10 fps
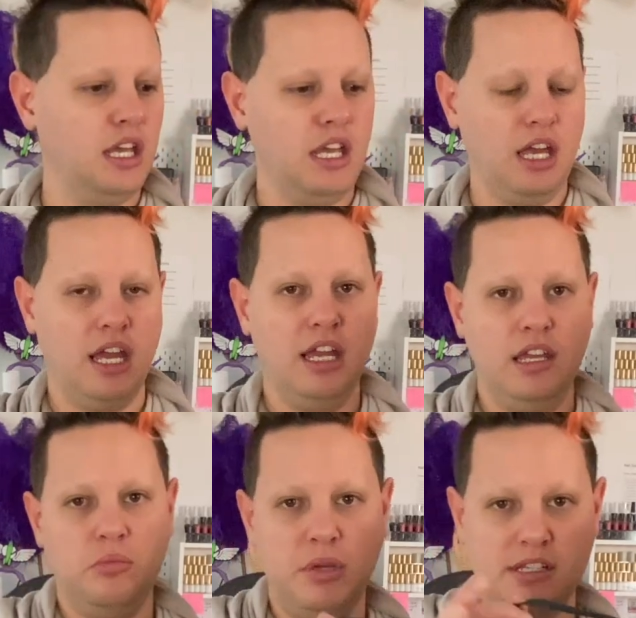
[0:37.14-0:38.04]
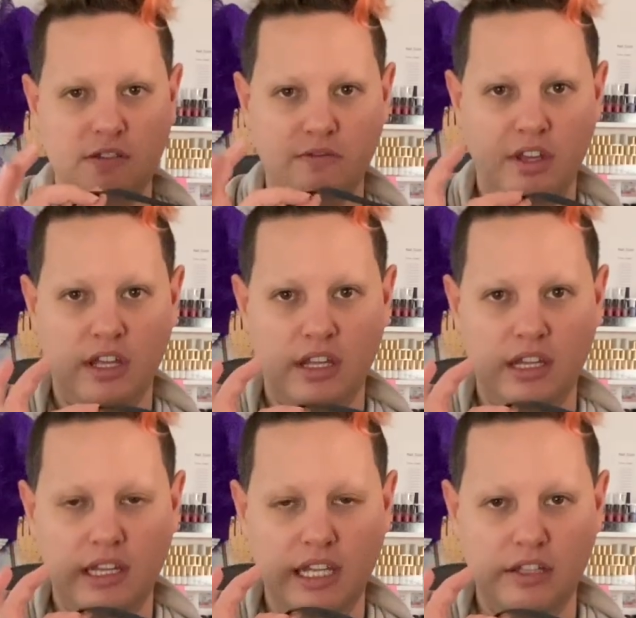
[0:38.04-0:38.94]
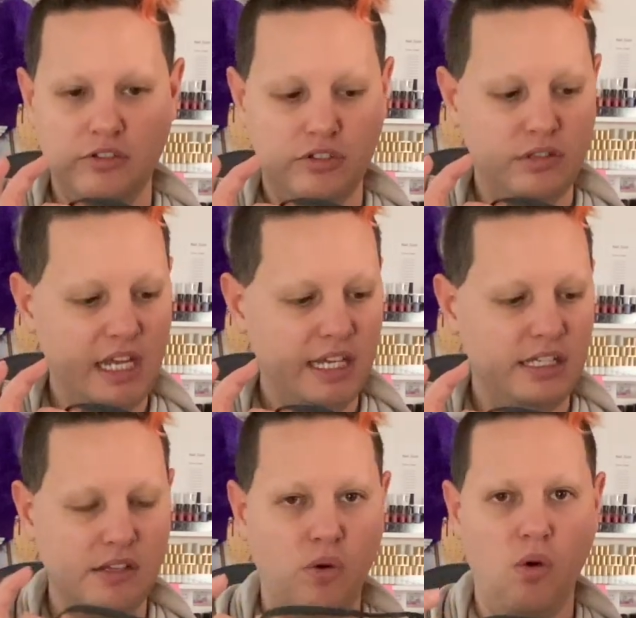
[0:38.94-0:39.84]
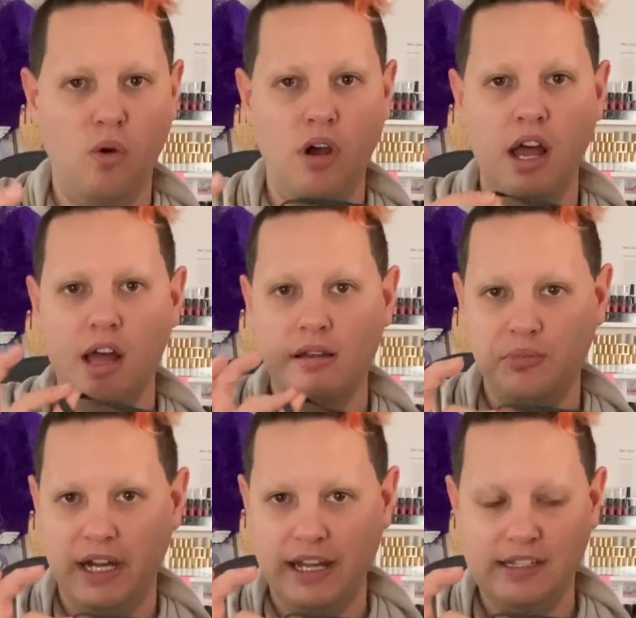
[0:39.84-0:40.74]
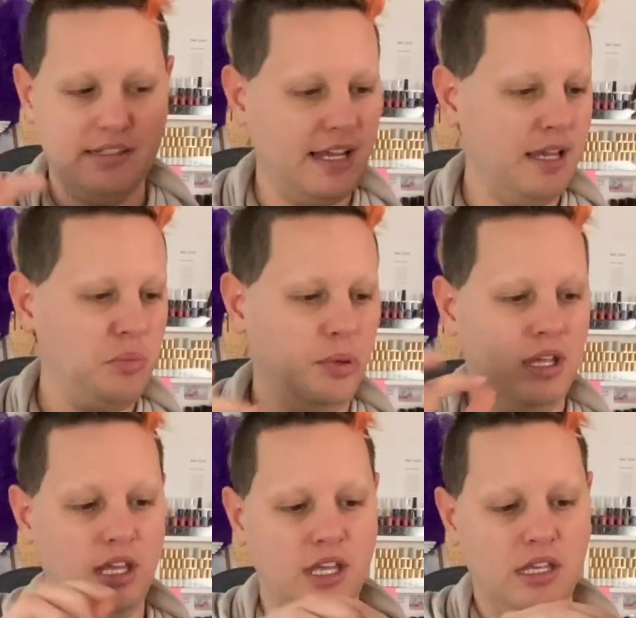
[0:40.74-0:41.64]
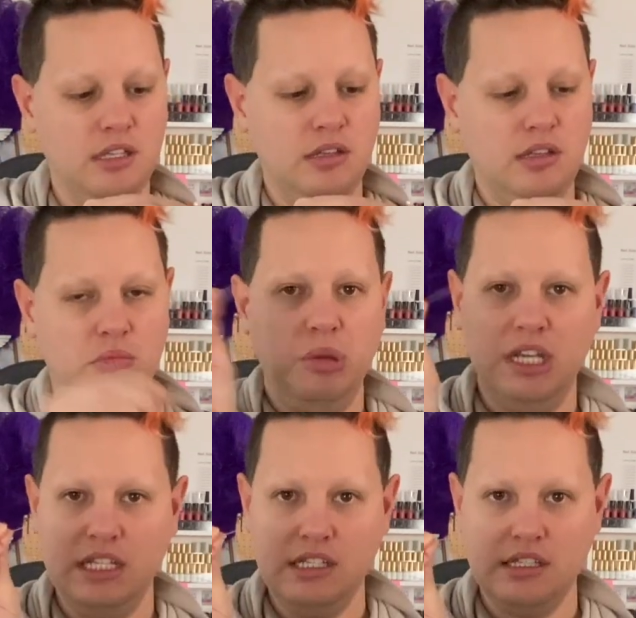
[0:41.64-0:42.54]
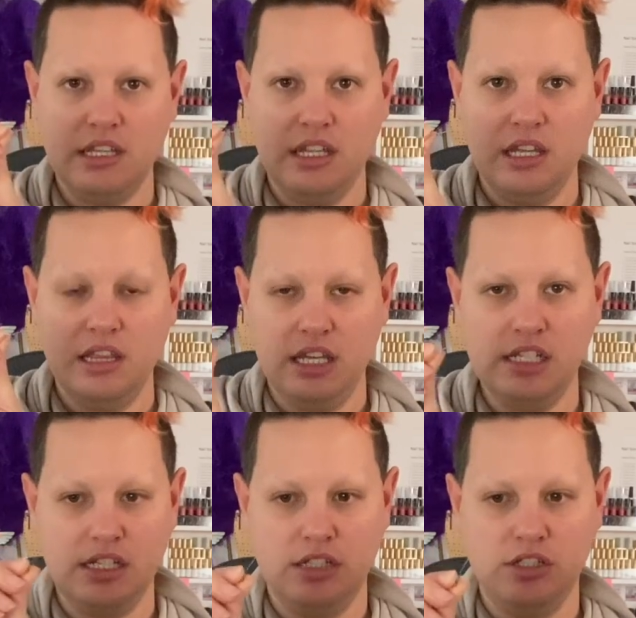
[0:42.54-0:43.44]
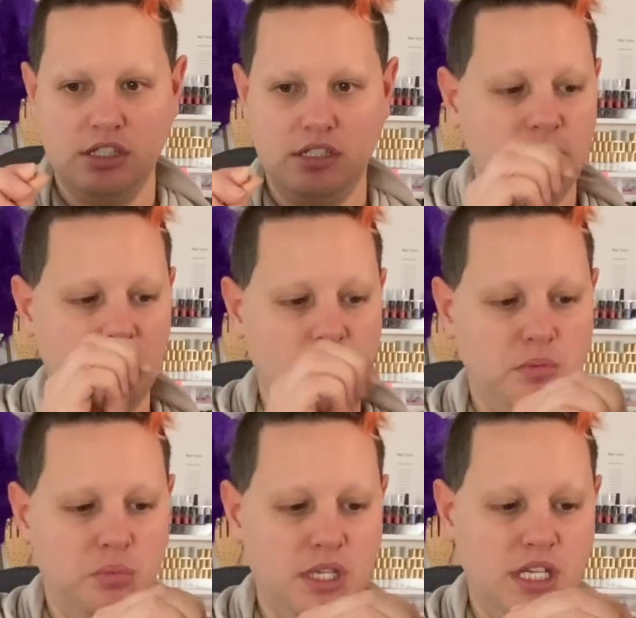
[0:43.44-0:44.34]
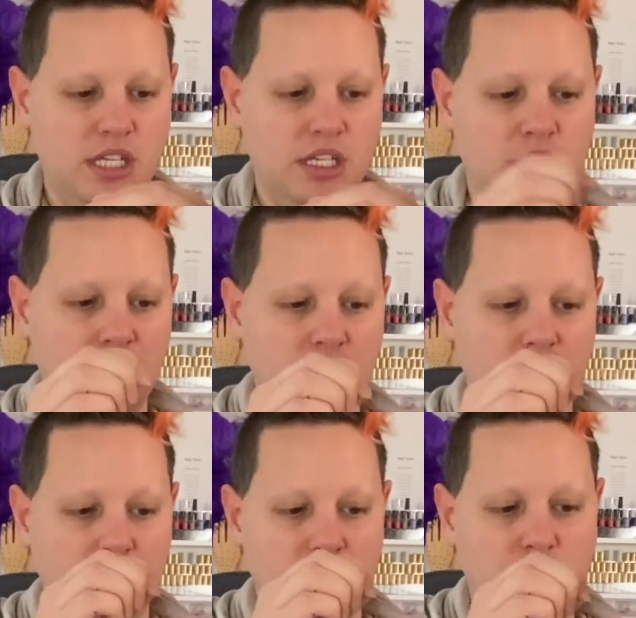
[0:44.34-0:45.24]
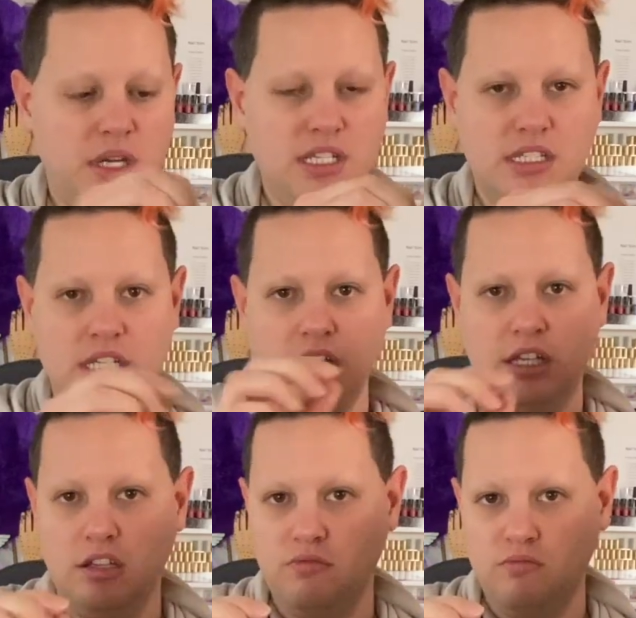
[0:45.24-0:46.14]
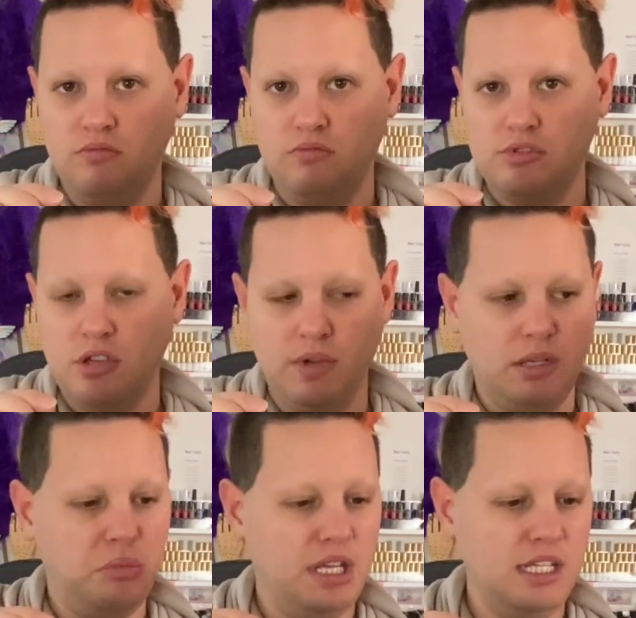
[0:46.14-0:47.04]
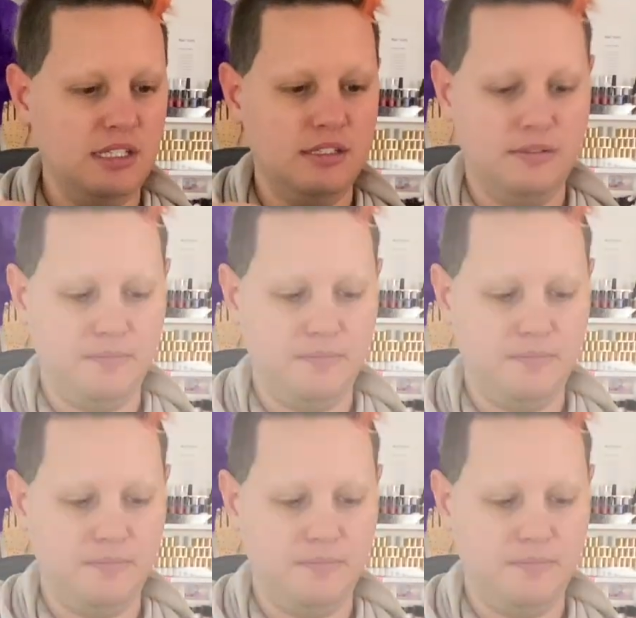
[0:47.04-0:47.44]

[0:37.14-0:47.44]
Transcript: a piece of shoelace or bias tape, pins. These are just cheapy, basic sewing pins.